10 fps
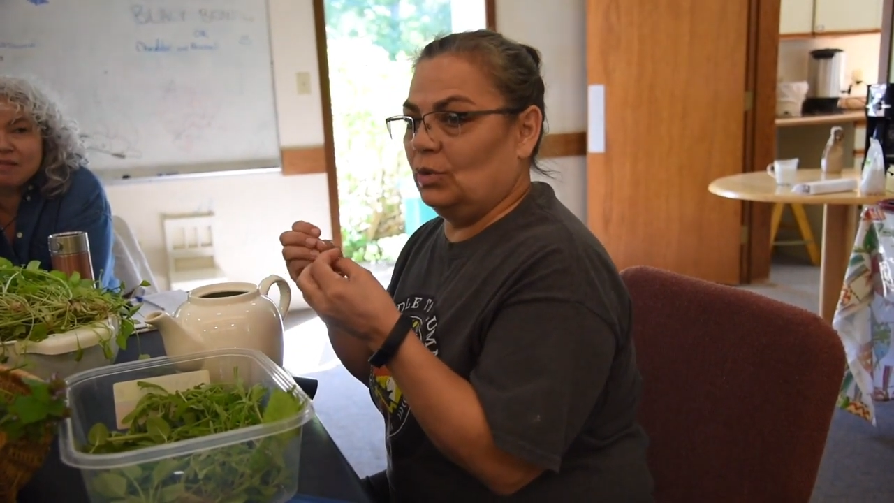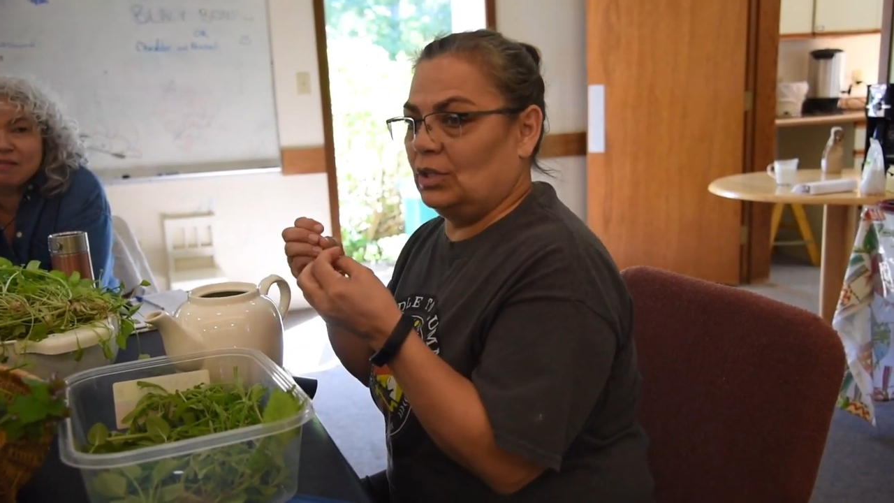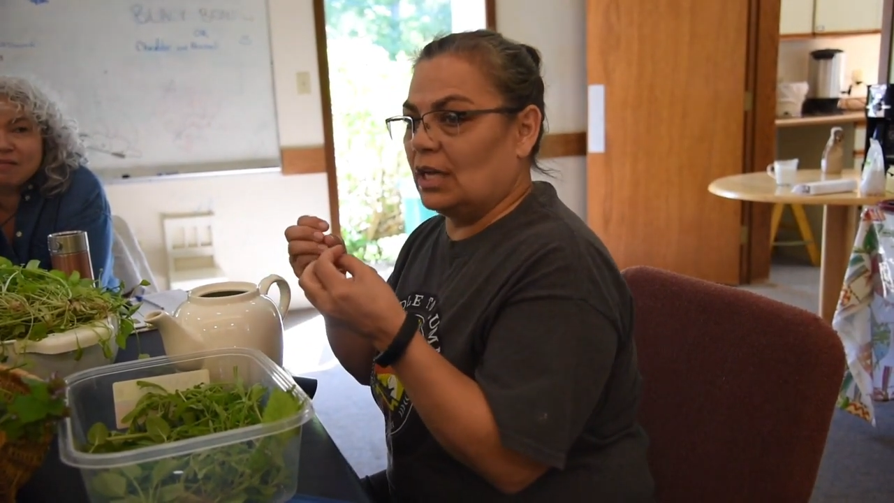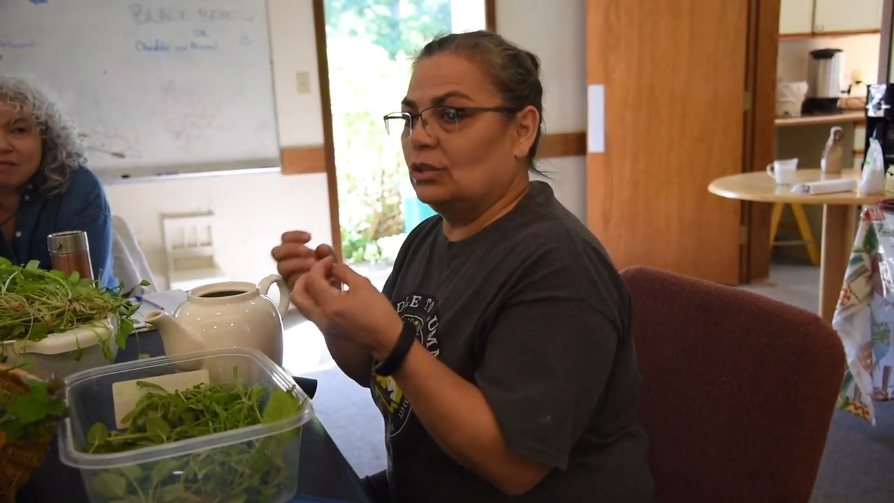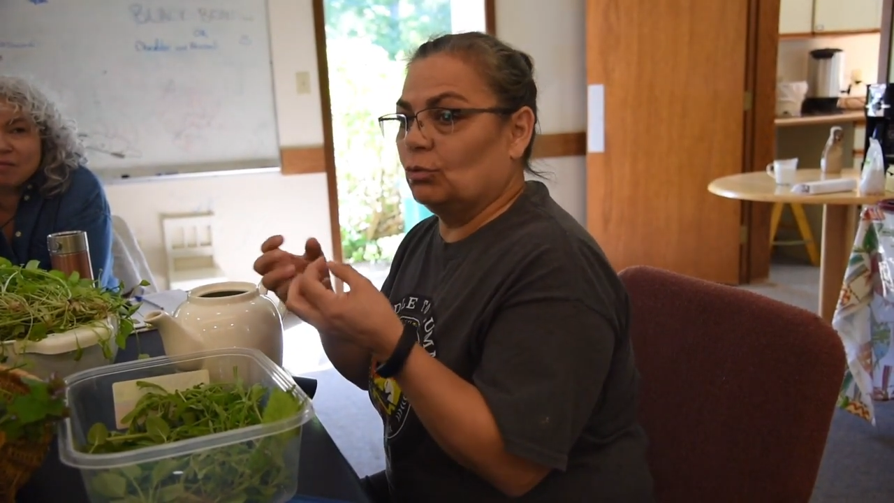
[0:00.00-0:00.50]

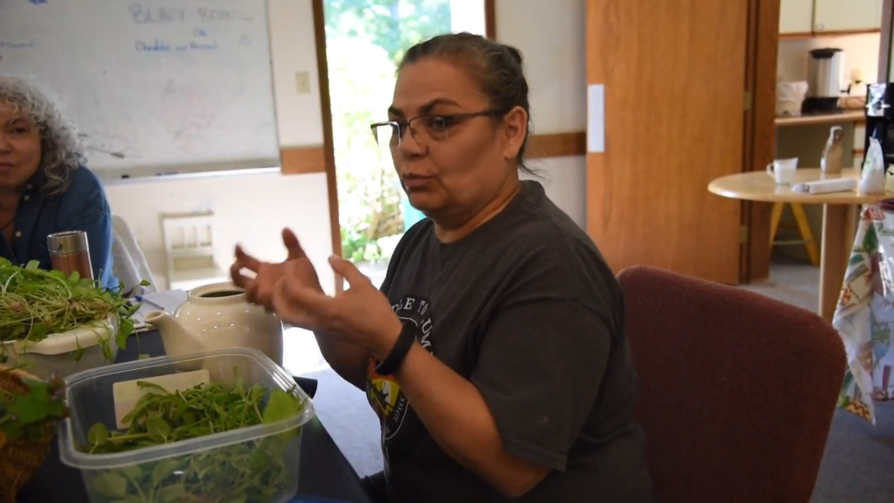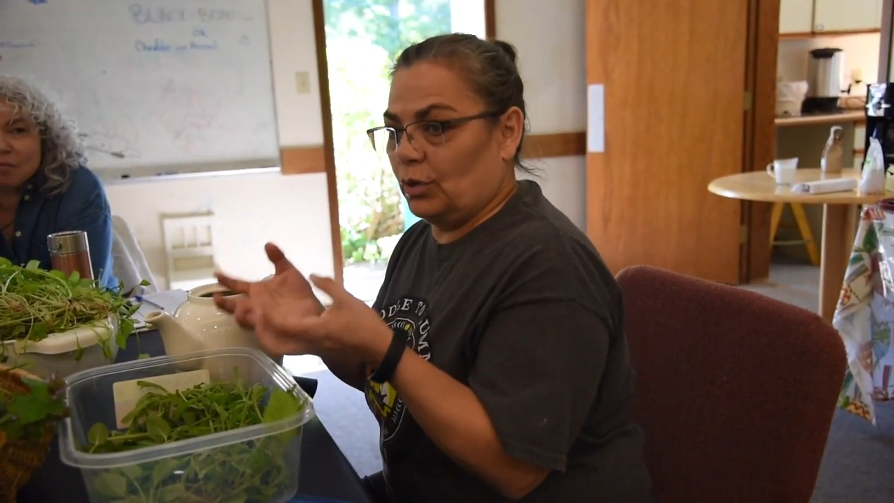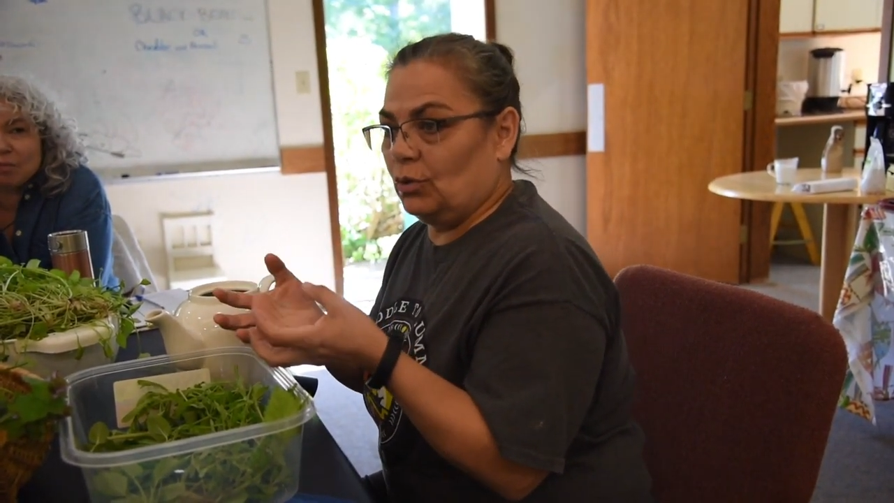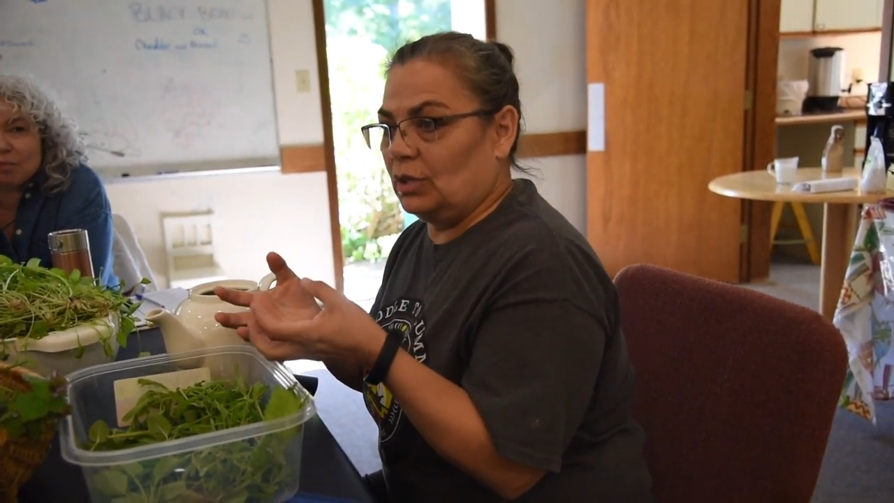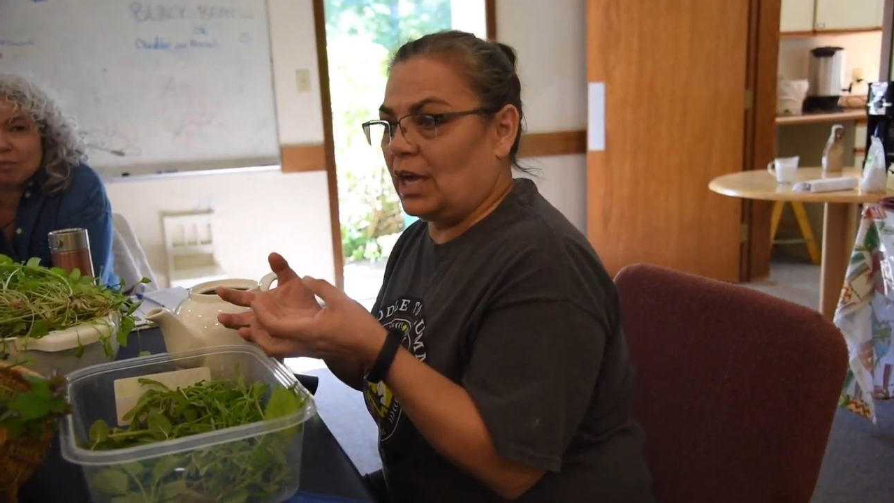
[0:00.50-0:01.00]
get the
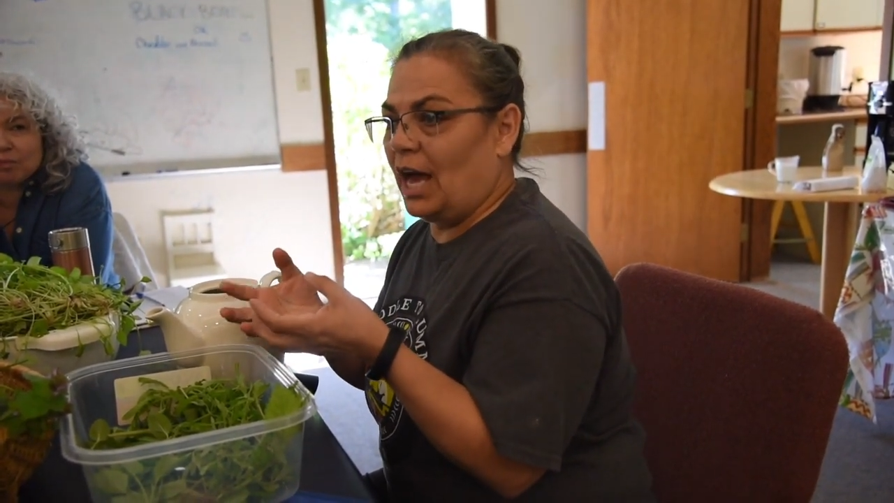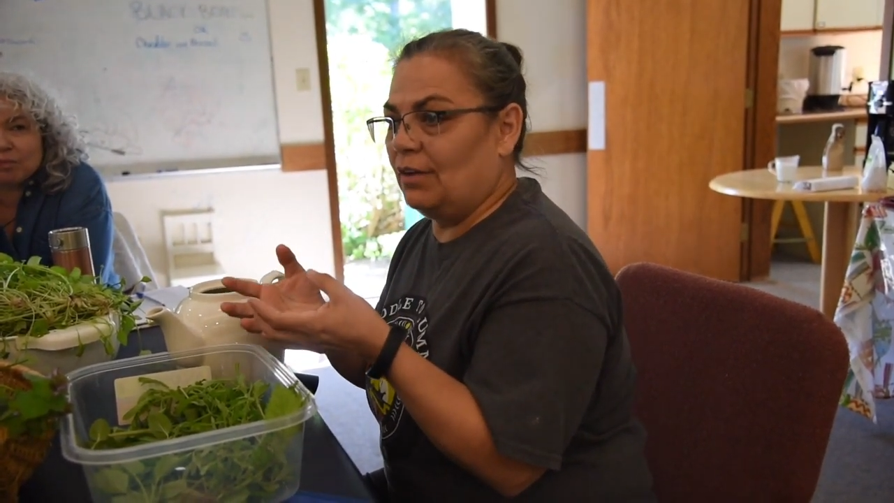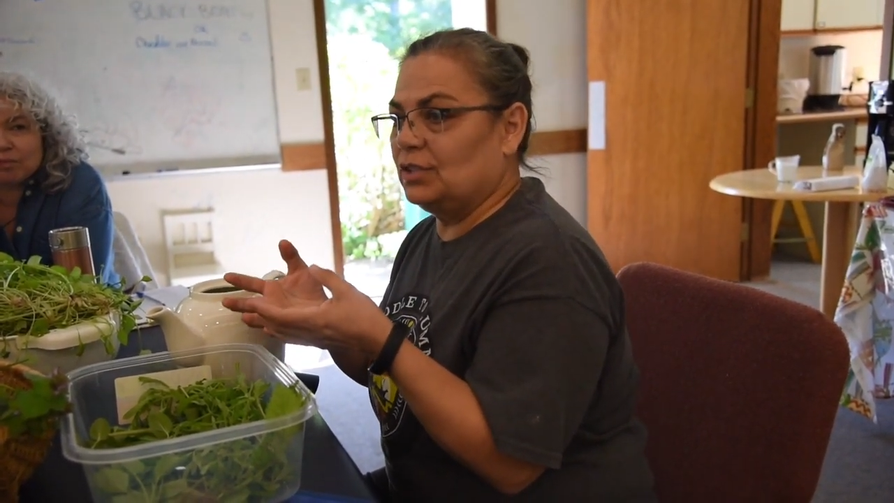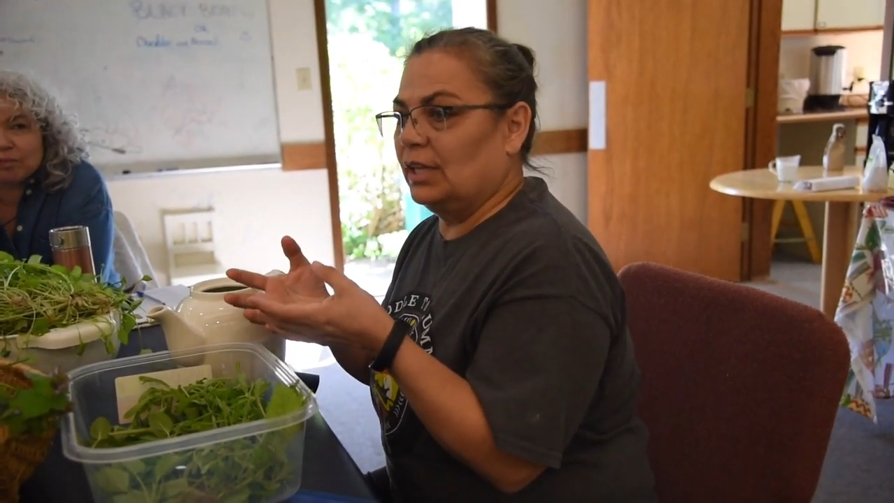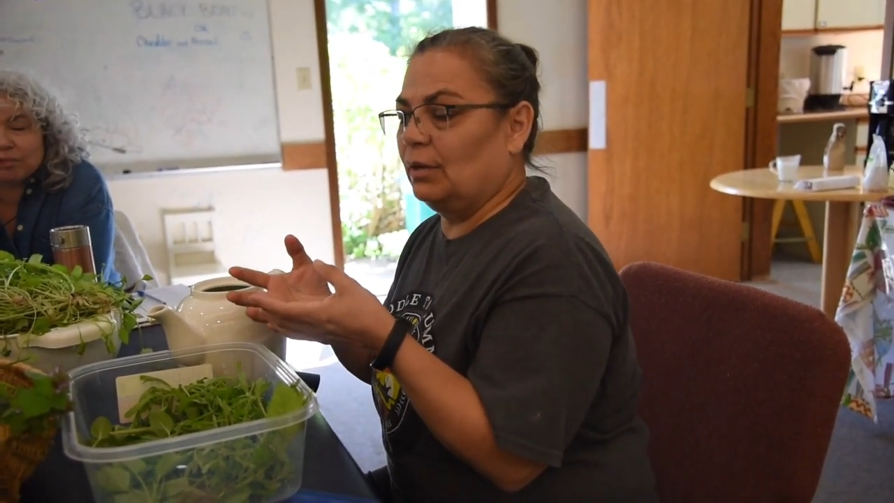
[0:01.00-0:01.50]
root, you
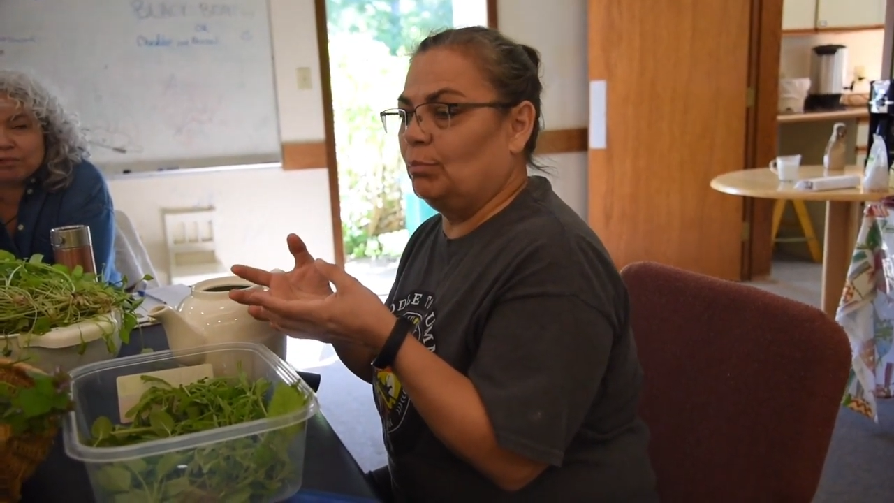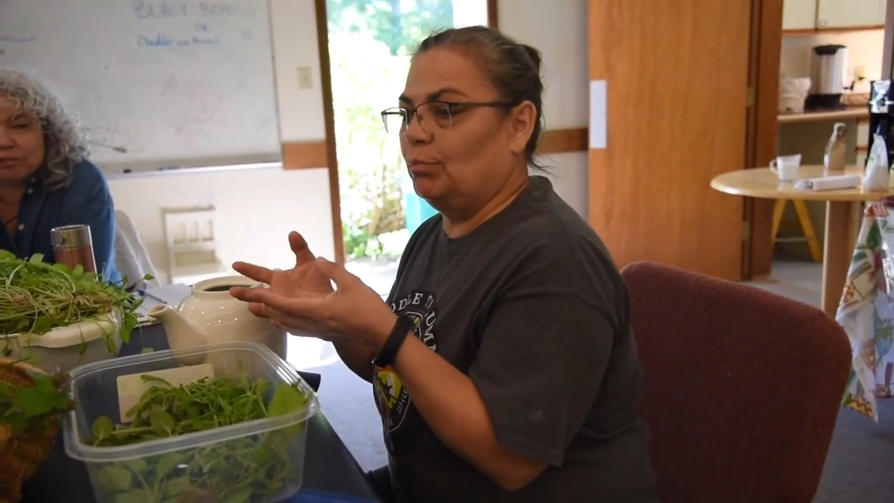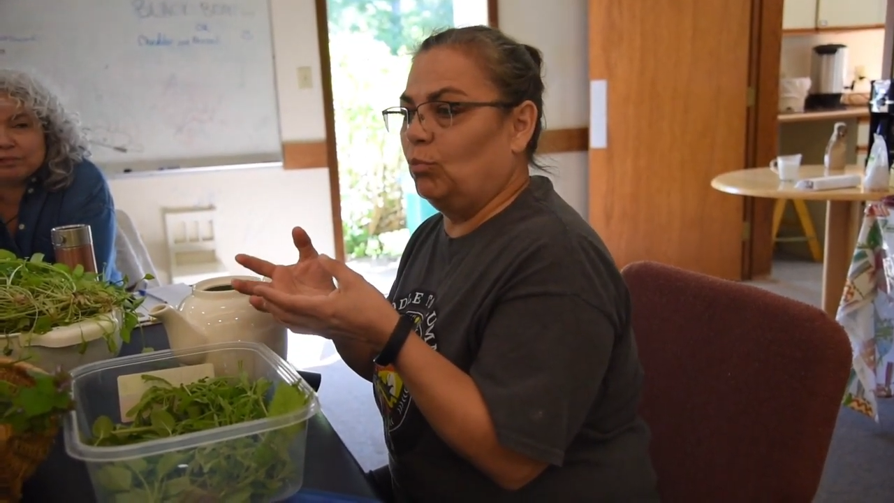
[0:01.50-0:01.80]
have to, like,